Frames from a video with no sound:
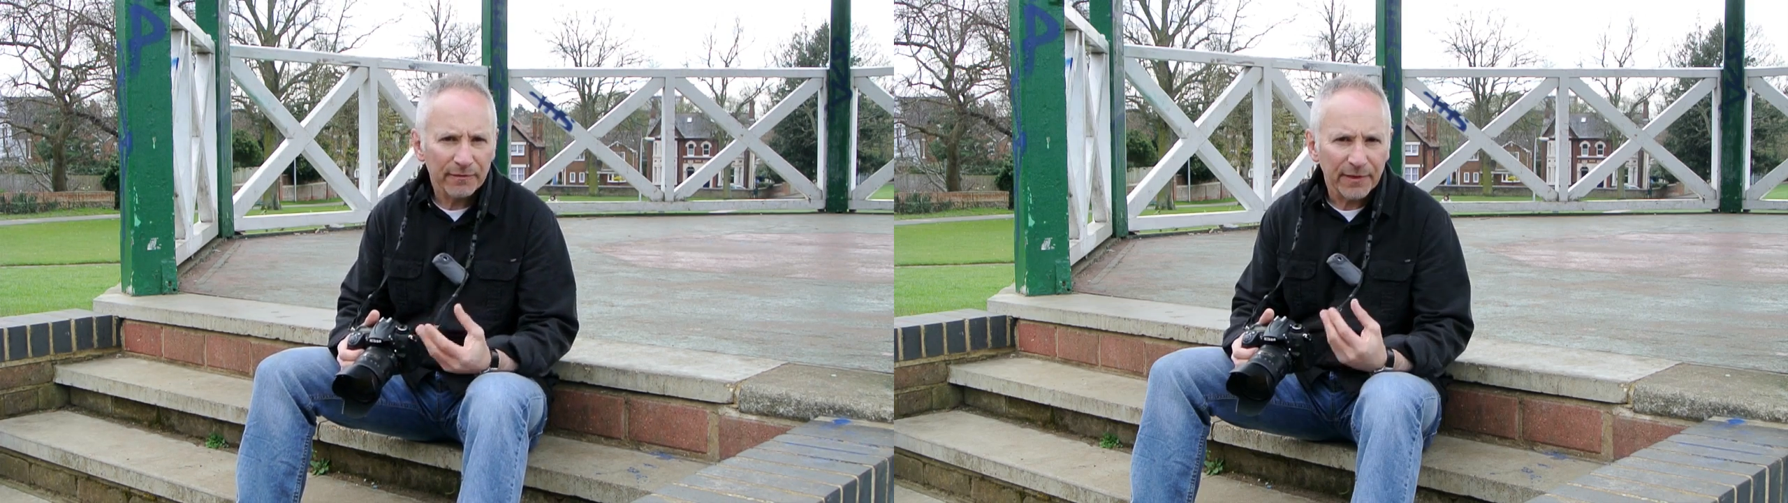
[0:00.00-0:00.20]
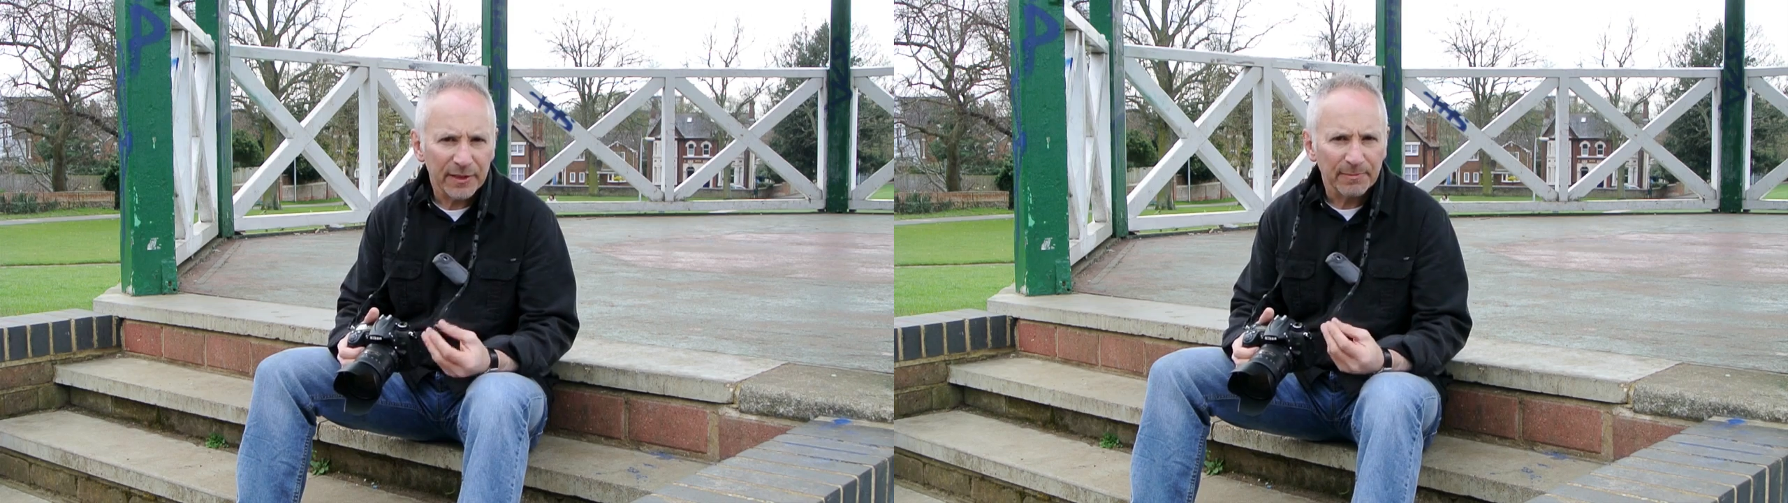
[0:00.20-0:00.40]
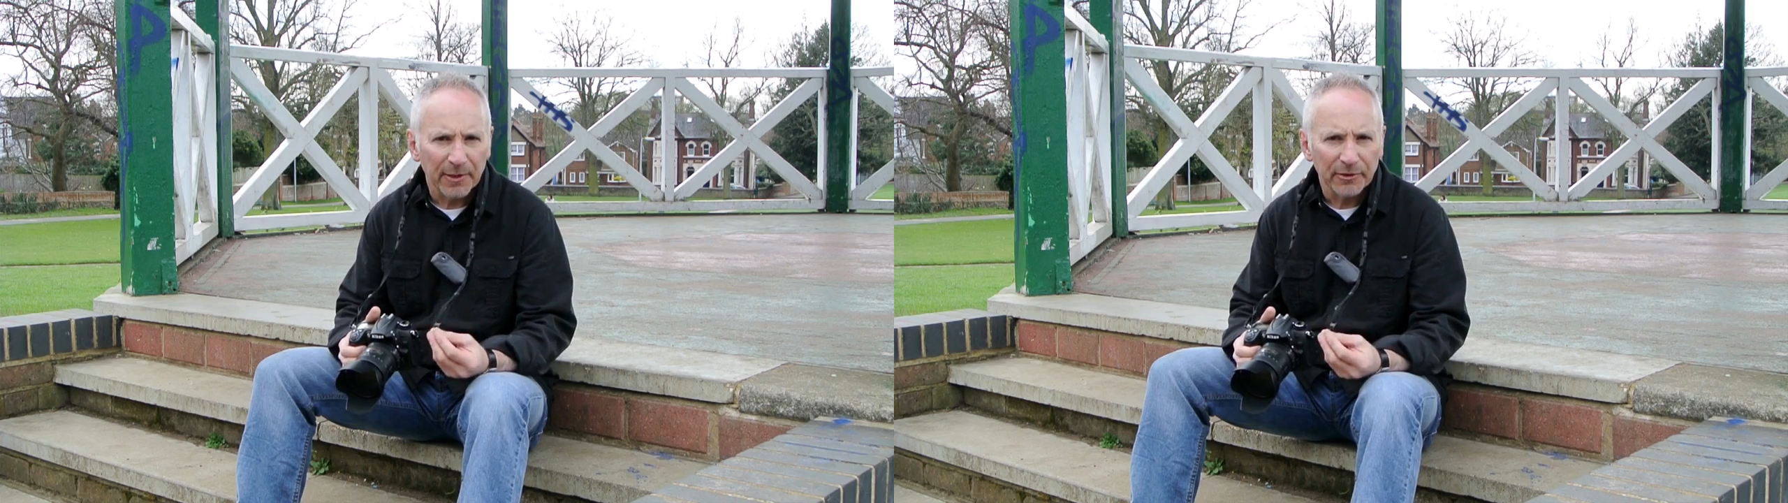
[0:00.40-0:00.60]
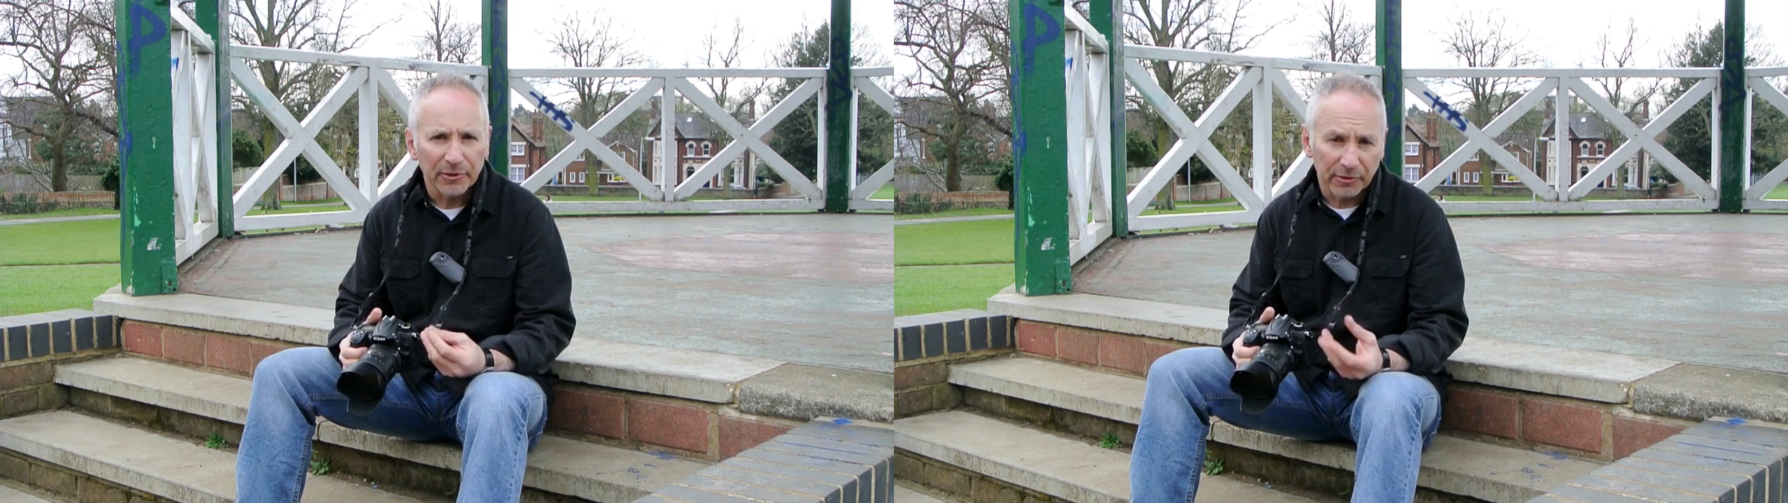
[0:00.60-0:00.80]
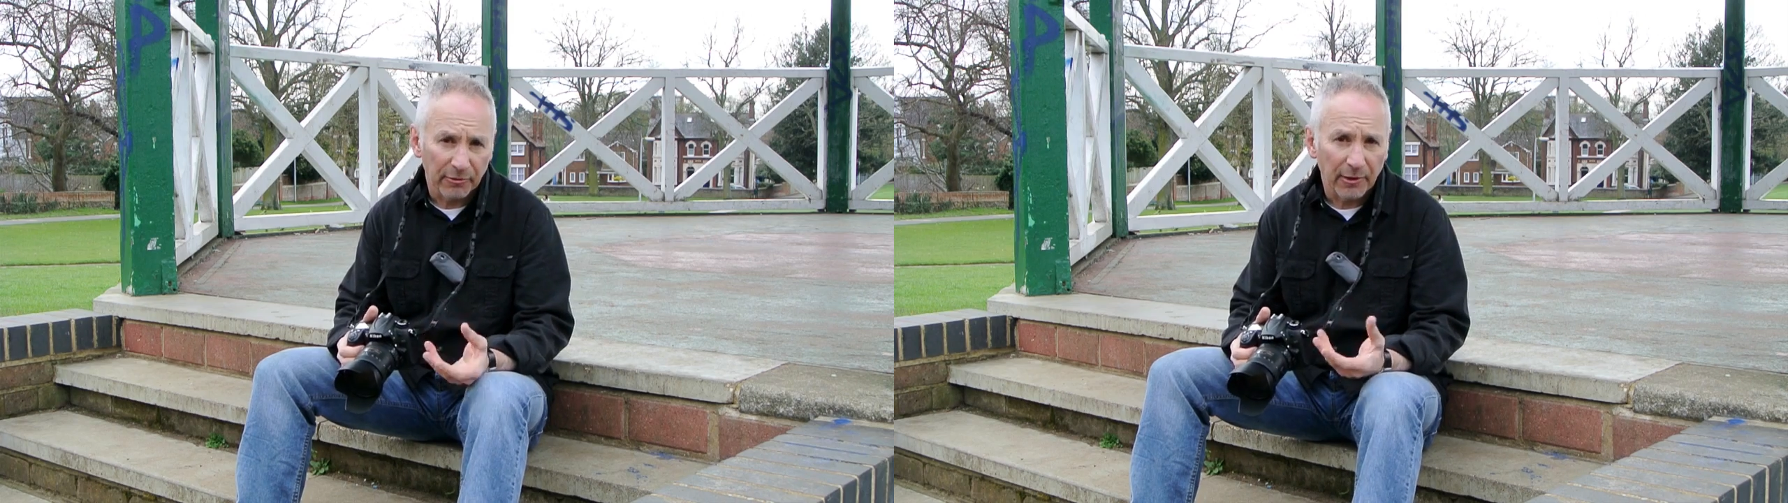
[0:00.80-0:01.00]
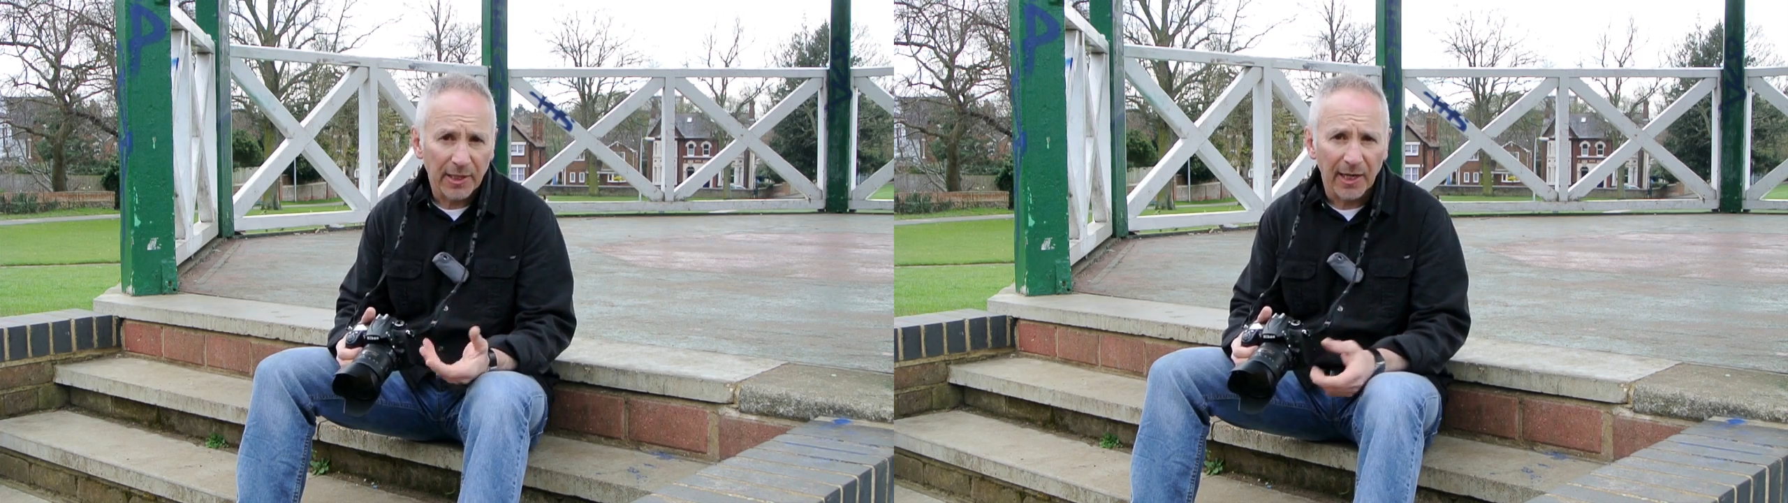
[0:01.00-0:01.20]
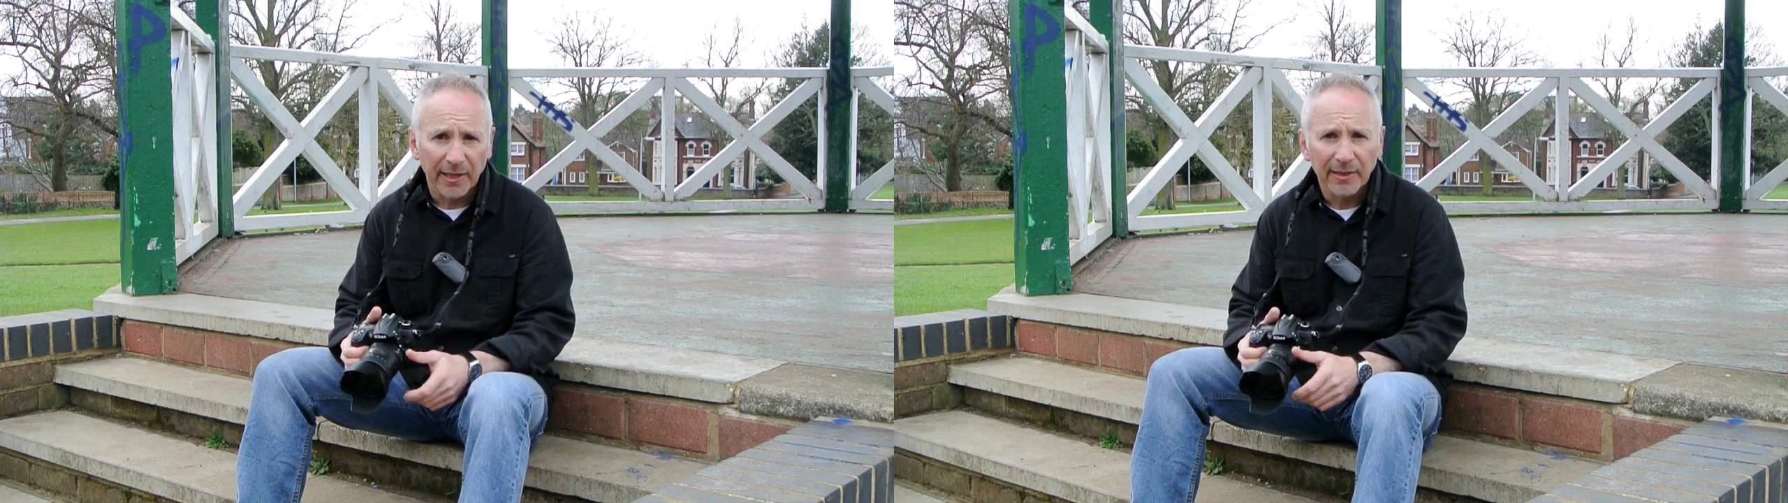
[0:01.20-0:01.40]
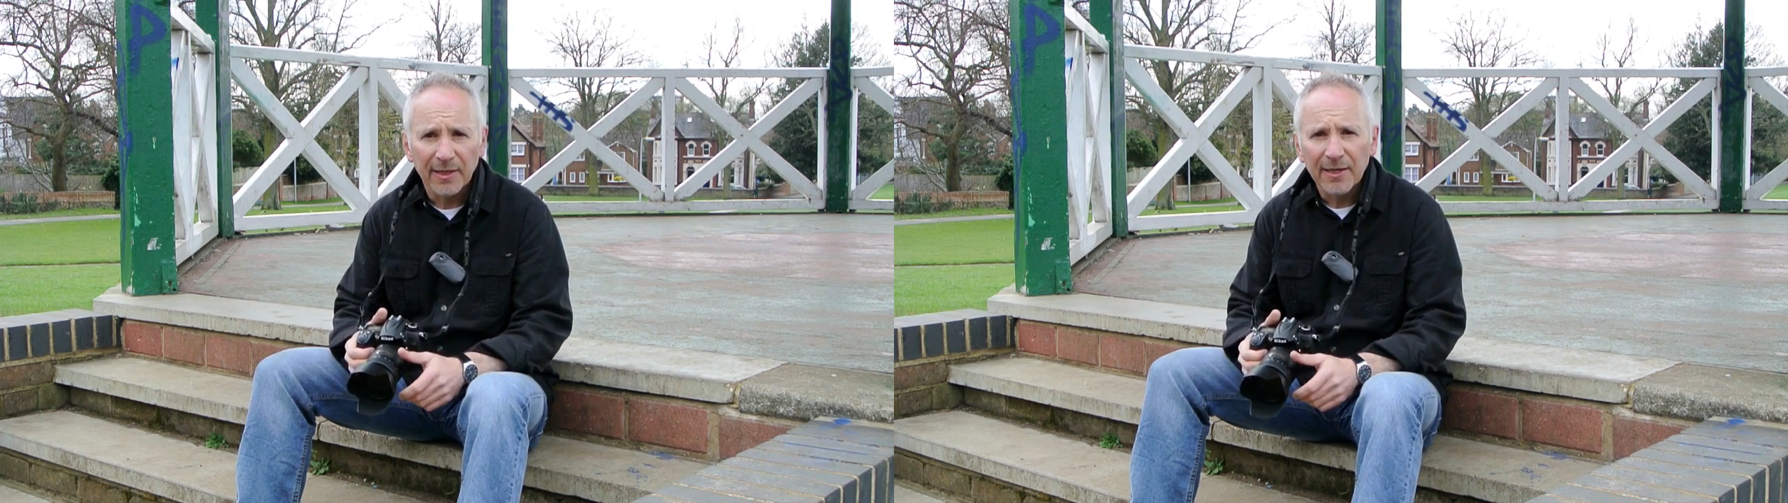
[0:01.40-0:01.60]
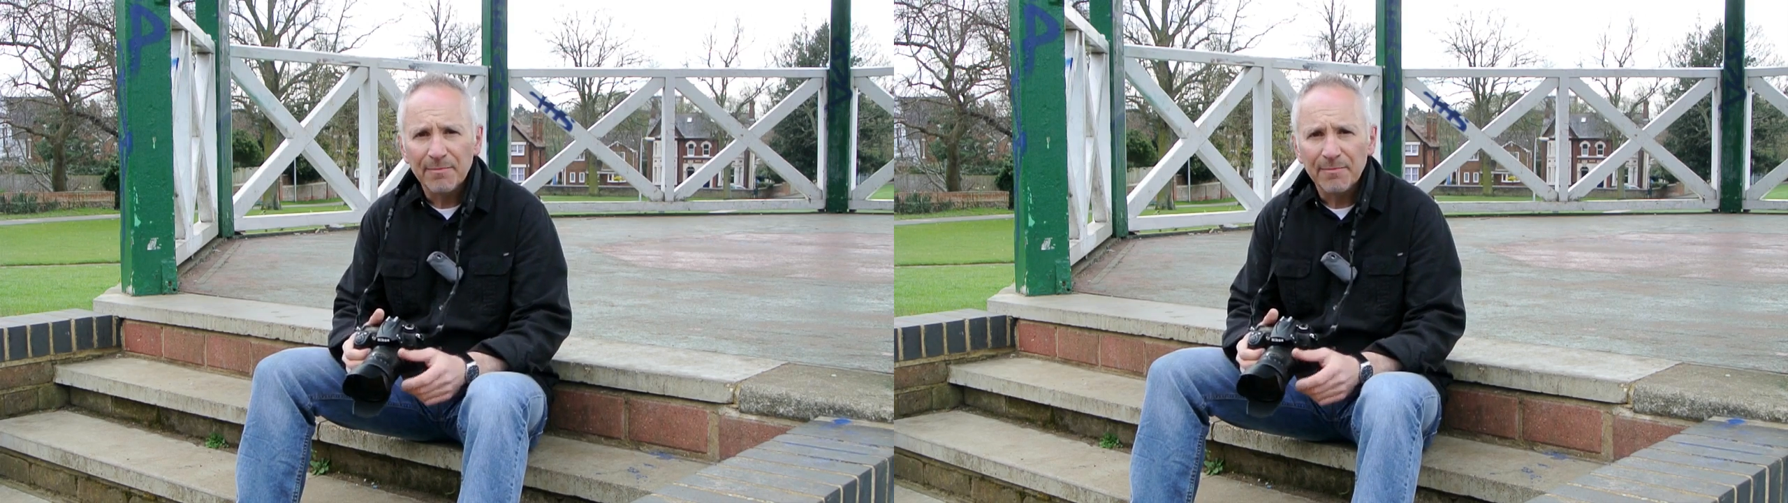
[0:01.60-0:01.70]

of the exposures are okay,